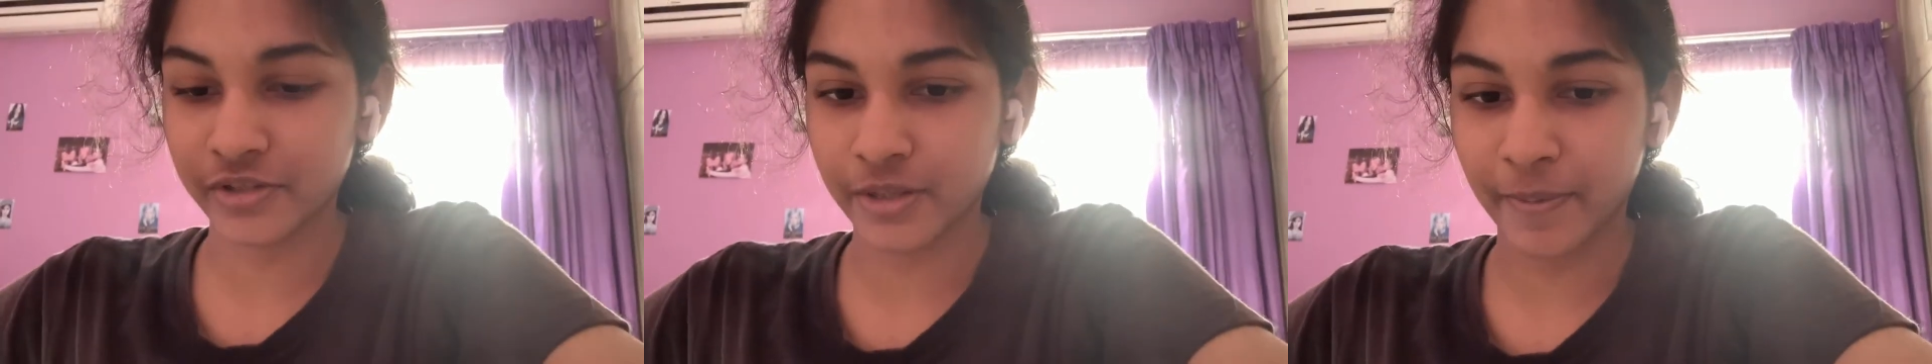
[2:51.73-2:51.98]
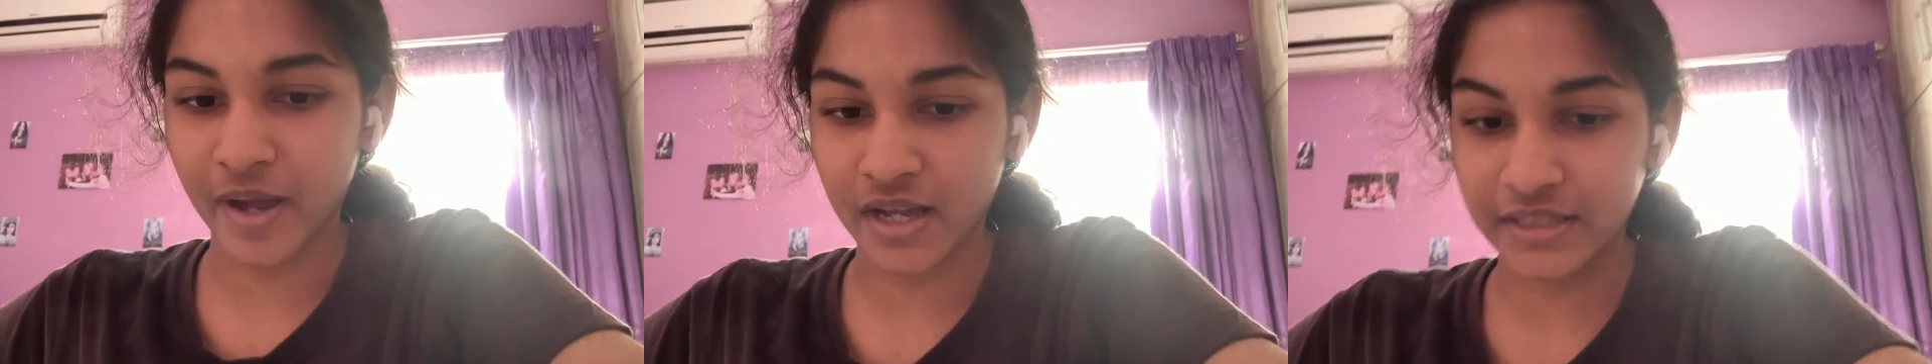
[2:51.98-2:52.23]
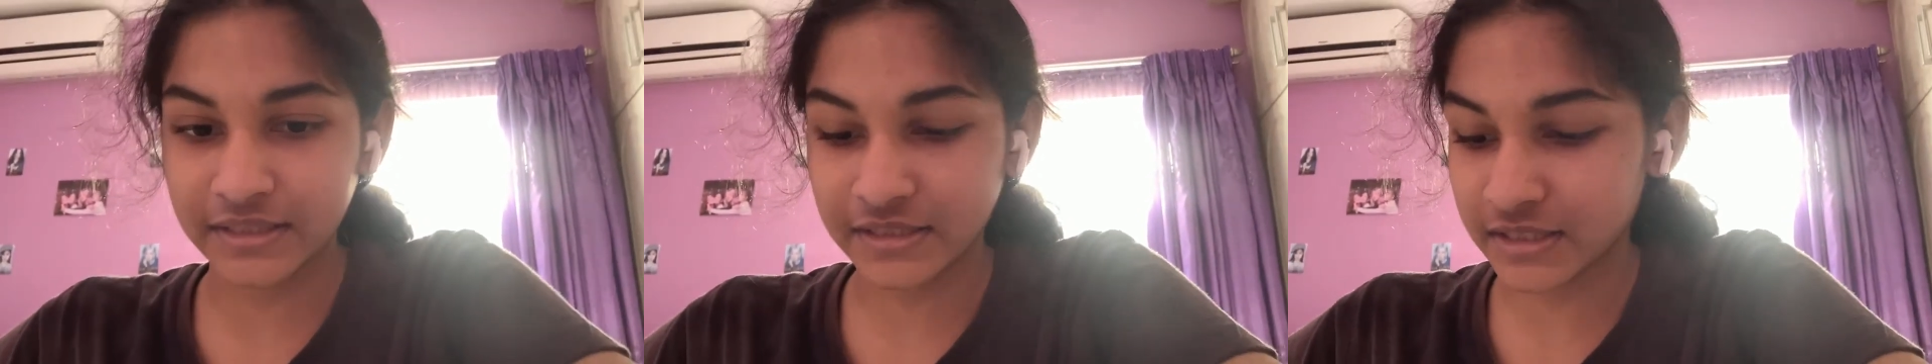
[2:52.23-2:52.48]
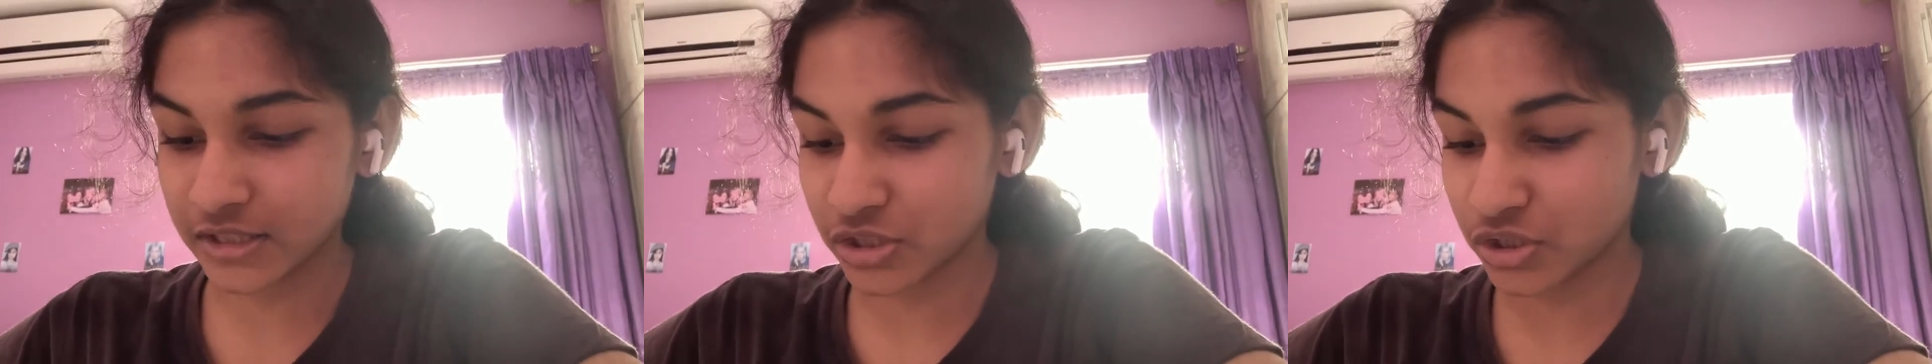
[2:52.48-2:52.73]
For the
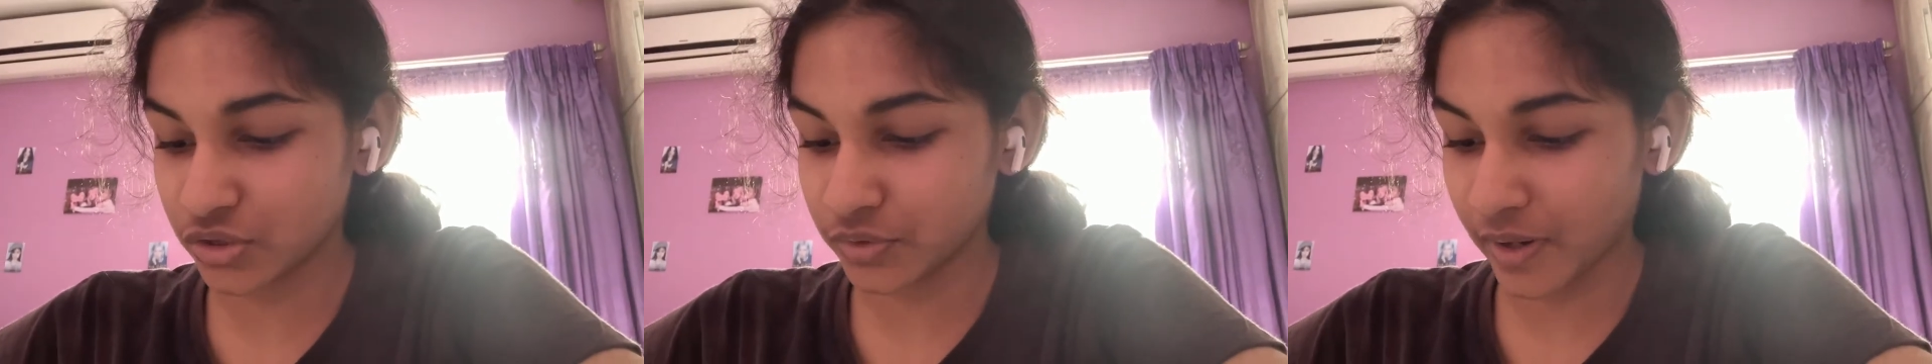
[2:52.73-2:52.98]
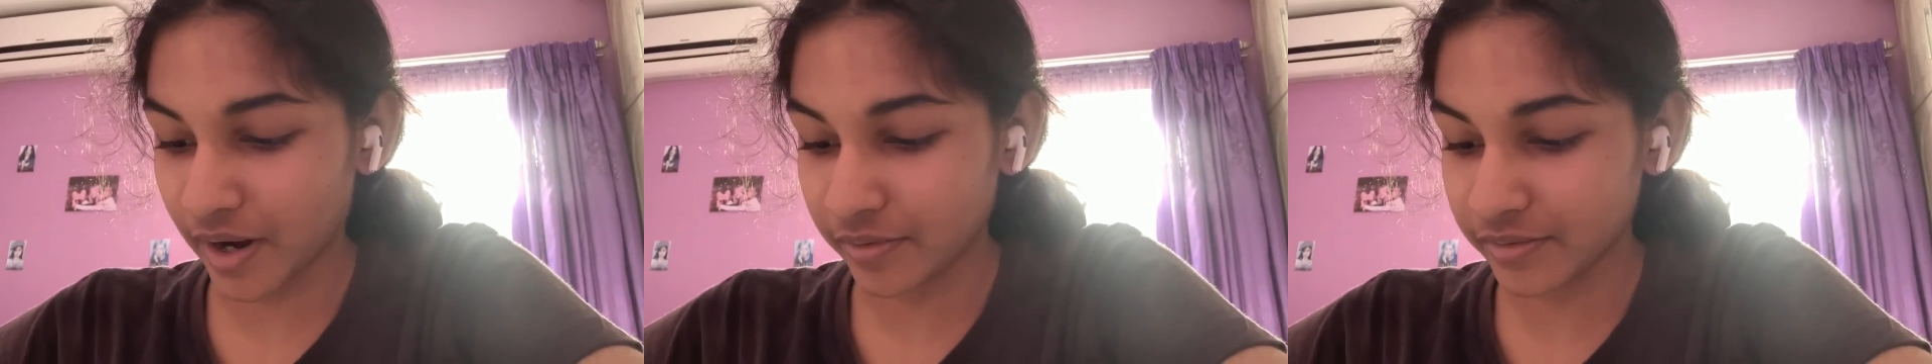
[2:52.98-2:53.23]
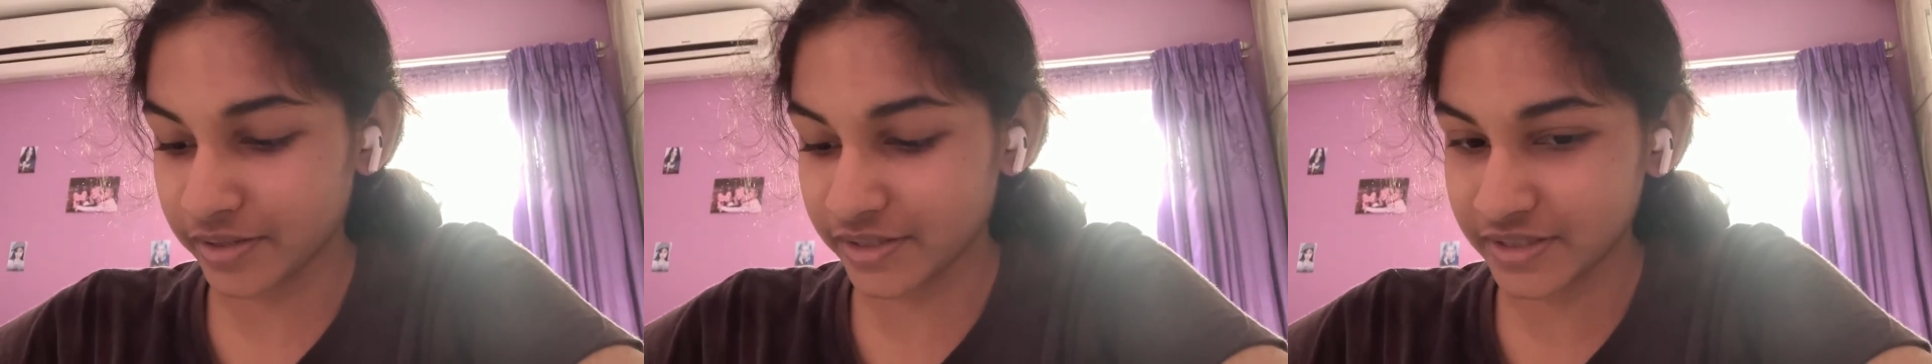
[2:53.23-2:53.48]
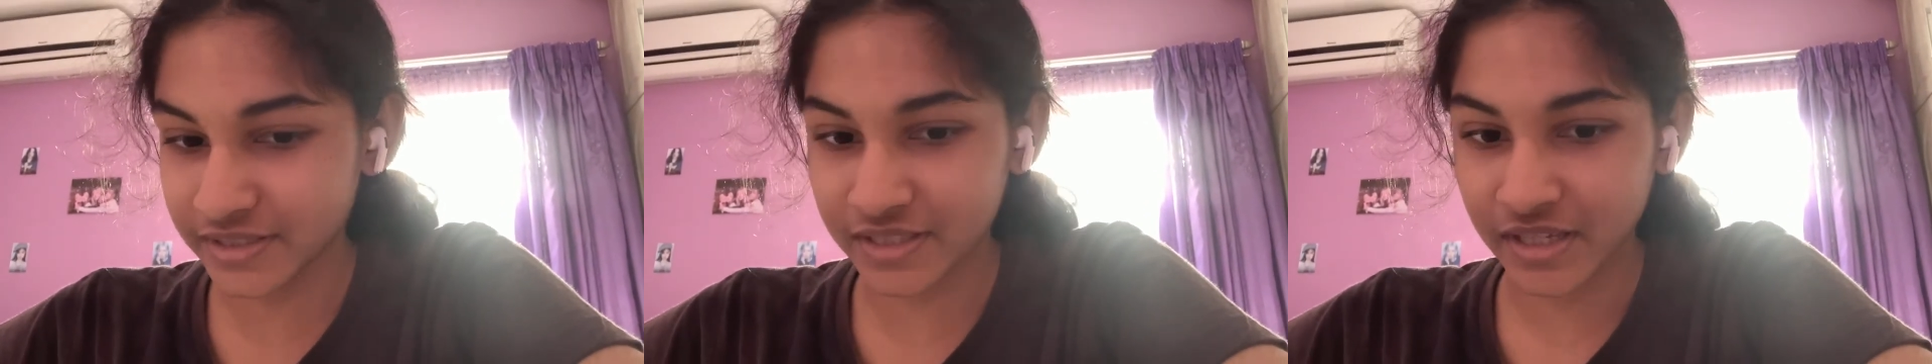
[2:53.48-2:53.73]
past two
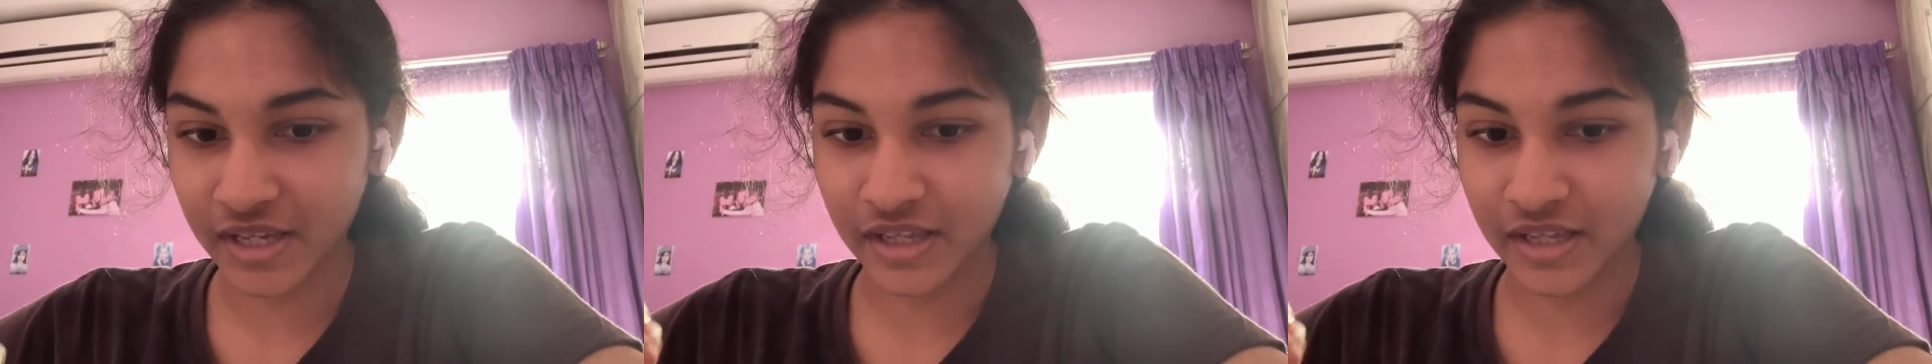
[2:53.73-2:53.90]
hours,